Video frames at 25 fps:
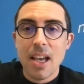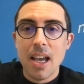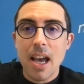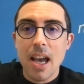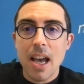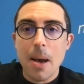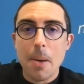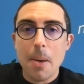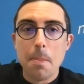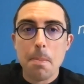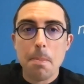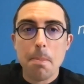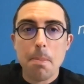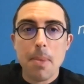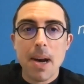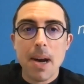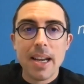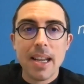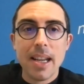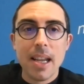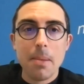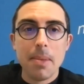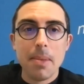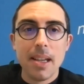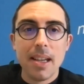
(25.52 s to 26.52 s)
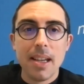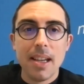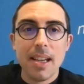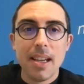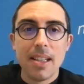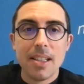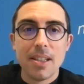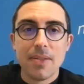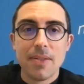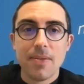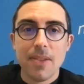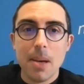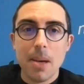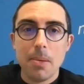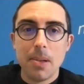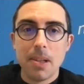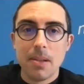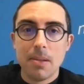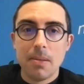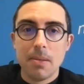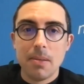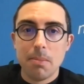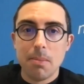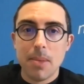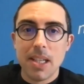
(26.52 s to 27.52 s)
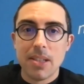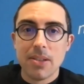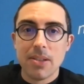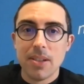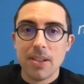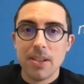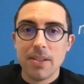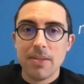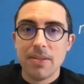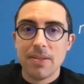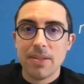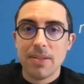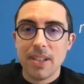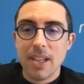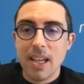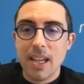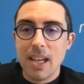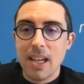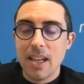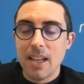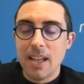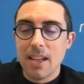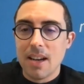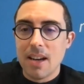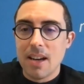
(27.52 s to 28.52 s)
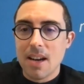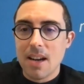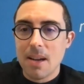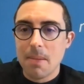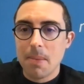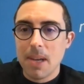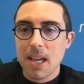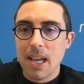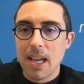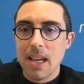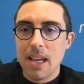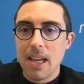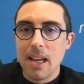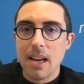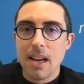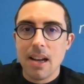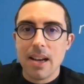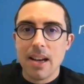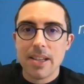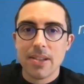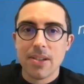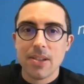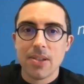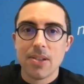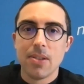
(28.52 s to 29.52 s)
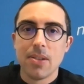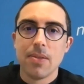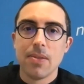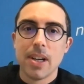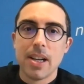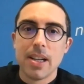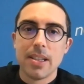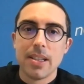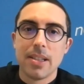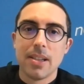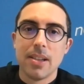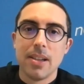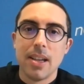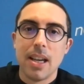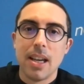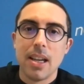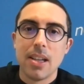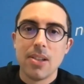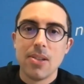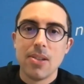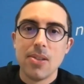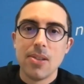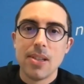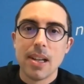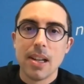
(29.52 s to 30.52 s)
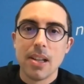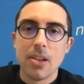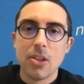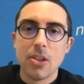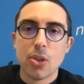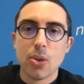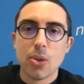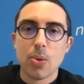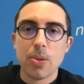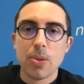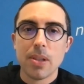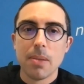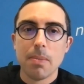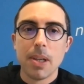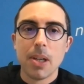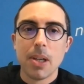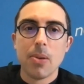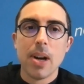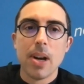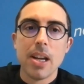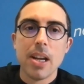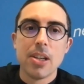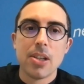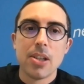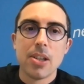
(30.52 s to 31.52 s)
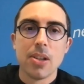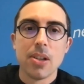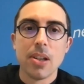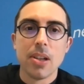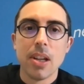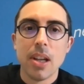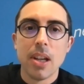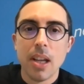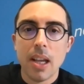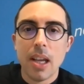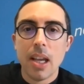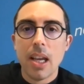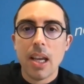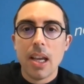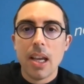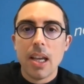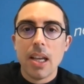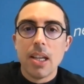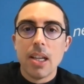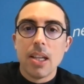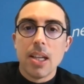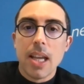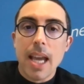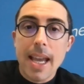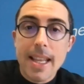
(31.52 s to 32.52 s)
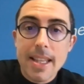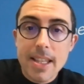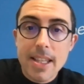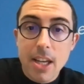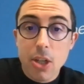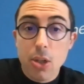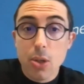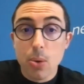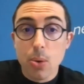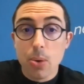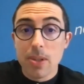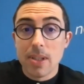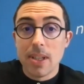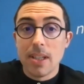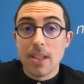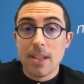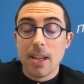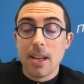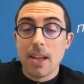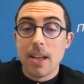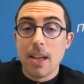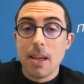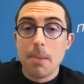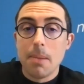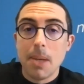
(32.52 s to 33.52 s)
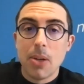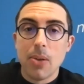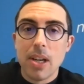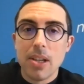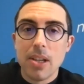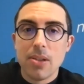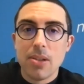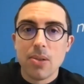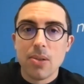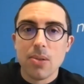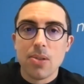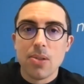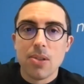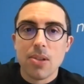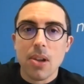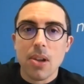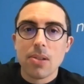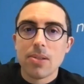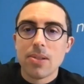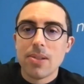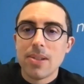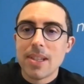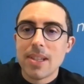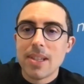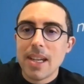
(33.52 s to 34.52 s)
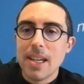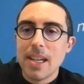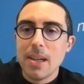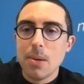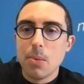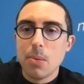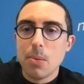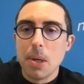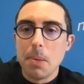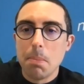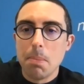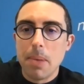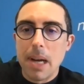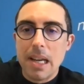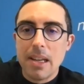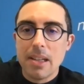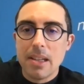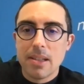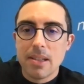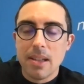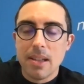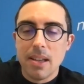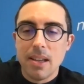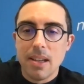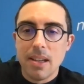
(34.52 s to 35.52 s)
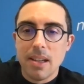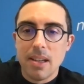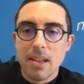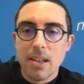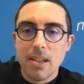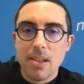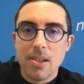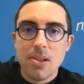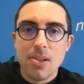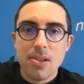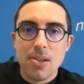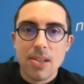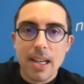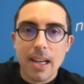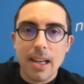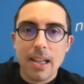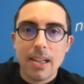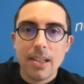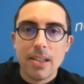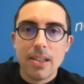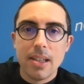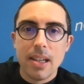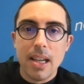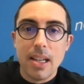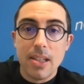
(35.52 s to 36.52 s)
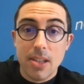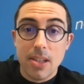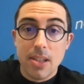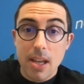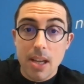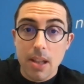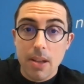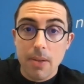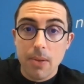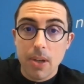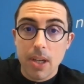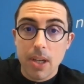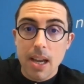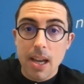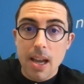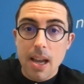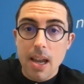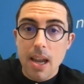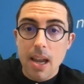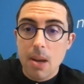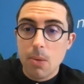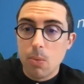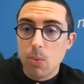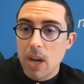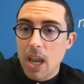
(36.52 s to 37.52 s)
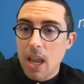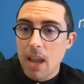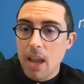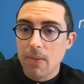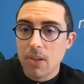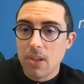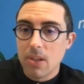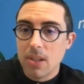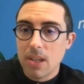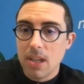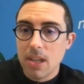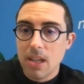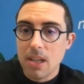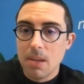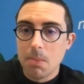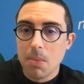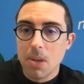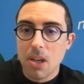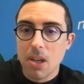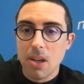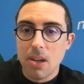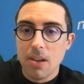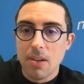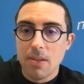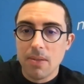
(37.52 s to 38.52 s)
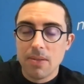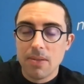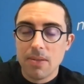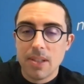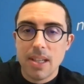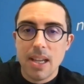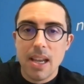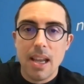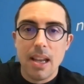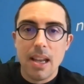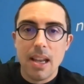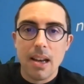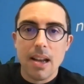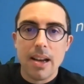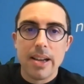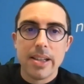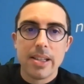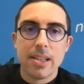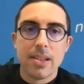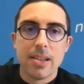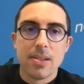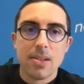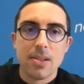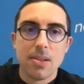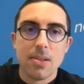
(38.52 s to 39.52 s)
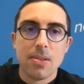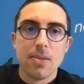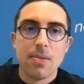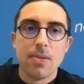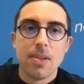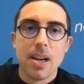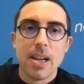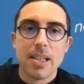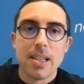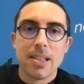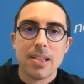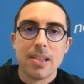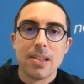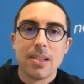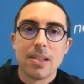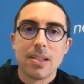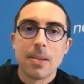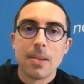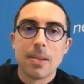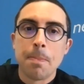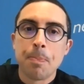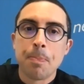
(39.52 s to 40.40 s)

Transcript: My name is Fabian Maisonneuve, and I'm a licensed advisor at New Zealand Shores Immigration. NZ Shores is an immigration consultancy. We're based in New Zealand and South Africa, and we have a team of 10 licensed advisors.